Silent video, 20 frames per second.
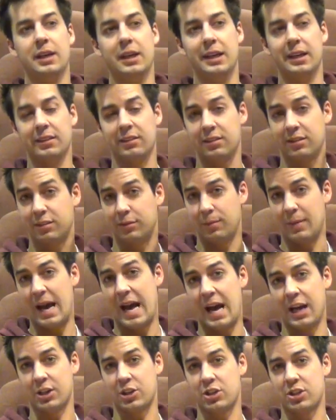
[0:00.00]
and
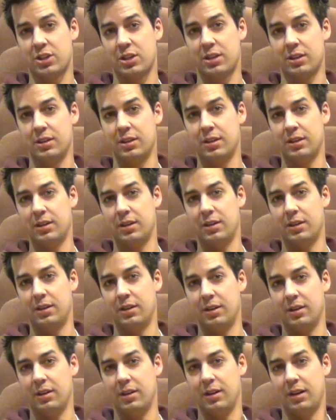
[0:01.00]
smashed
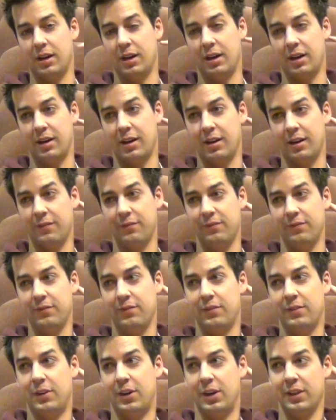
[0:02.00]
on
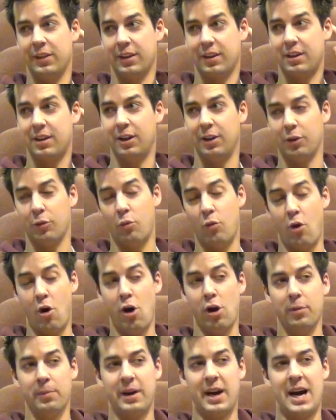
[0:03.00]
the
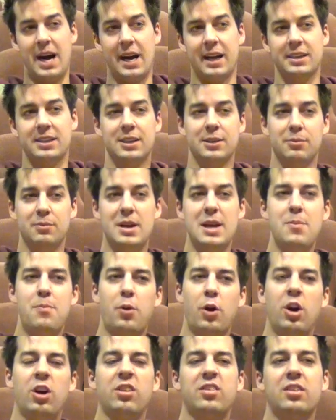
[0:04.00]
wall behind him. Me
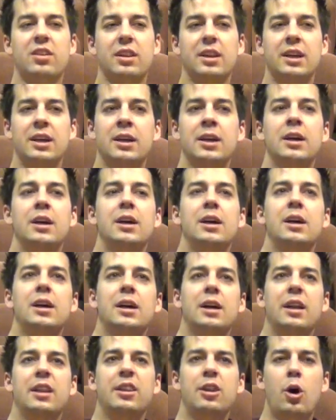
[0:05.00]
personally.
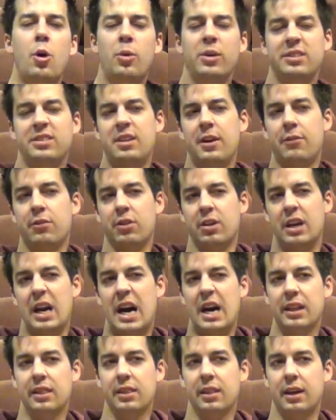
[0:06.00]
No one's ever
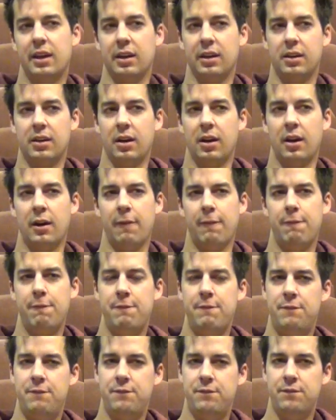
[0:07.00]
gotten like
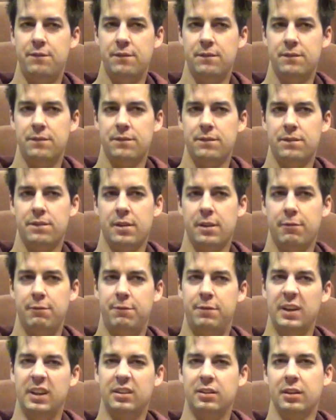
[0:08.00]

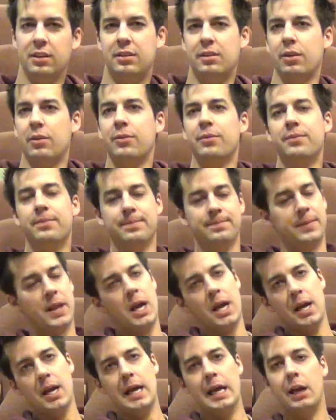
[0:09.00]

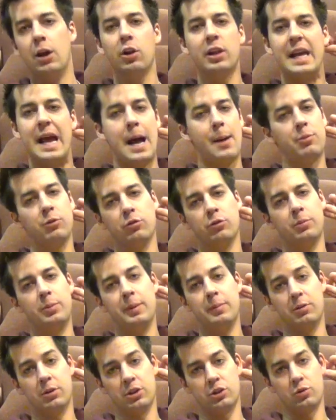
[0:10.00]
it only happens when
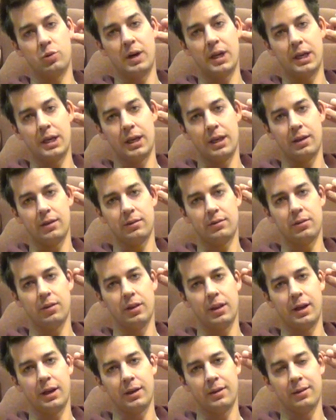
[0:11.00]
people are drinking. So
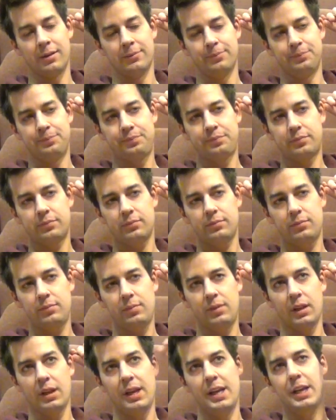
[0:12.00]
like
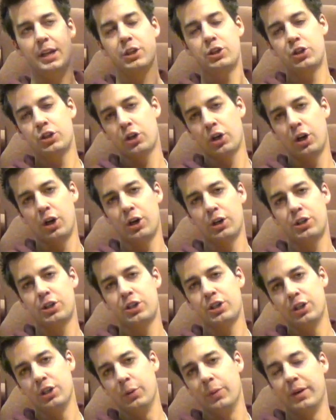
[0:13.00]
in a
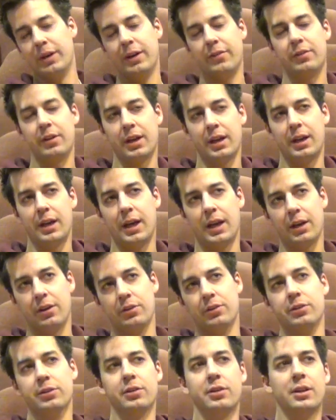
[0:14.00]
church, you would never get
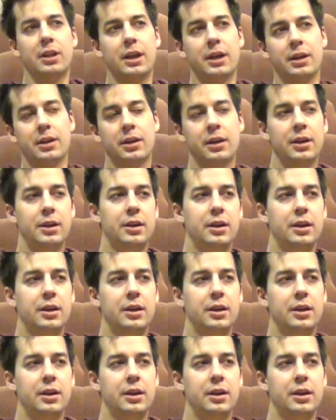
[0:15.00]
heckled, or like